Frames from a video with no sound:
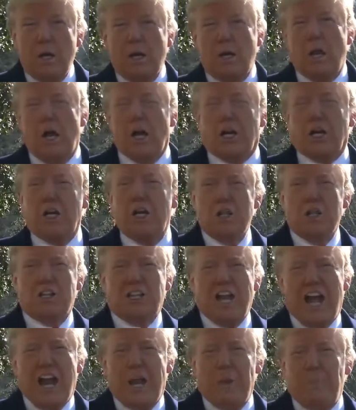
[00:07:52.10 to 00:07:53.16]
Look, the
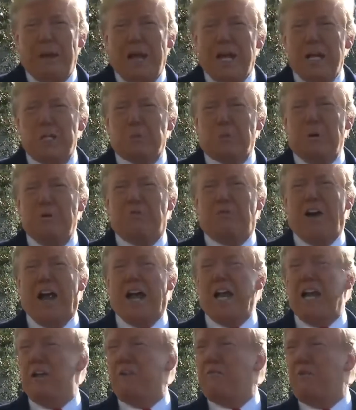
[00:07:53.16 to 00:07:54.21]
Taliban's been
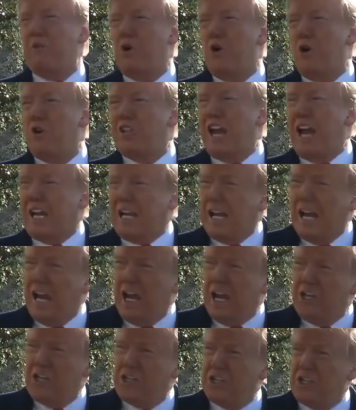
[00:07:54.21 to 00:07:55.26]
fighting for
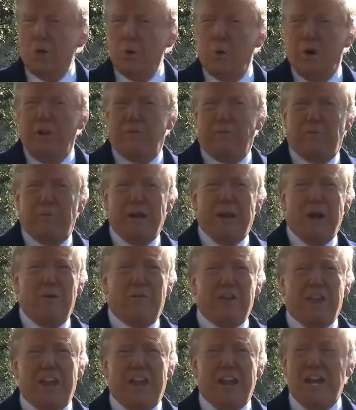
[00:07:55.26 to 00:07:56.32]
decades. We've been
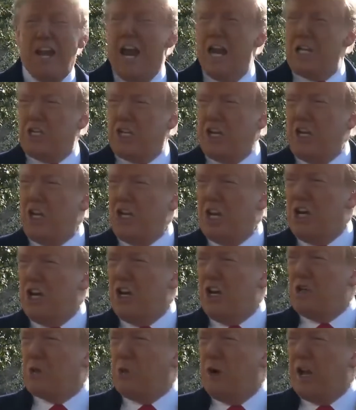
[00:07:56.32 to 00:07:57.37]
over there nineteen
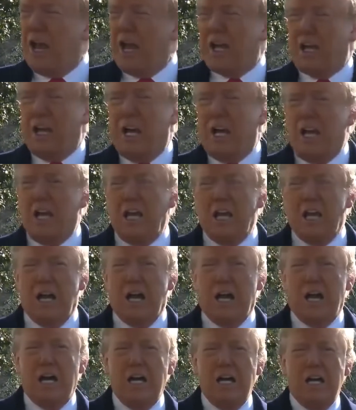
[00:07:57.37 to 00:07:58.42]
years. We're like a
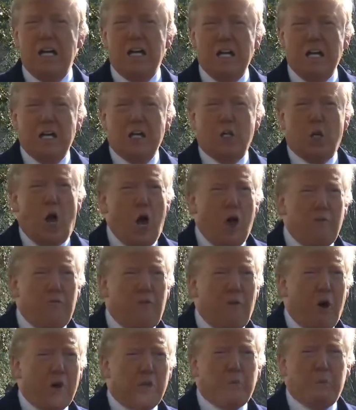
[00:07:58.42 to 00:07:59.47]
uh, law
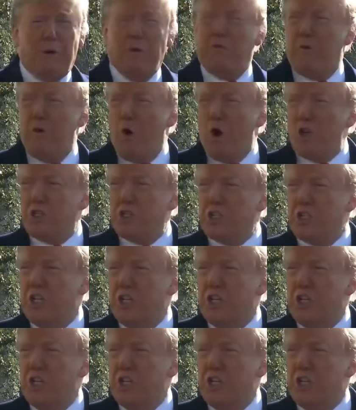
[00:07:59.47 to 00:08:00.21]
enforcement force.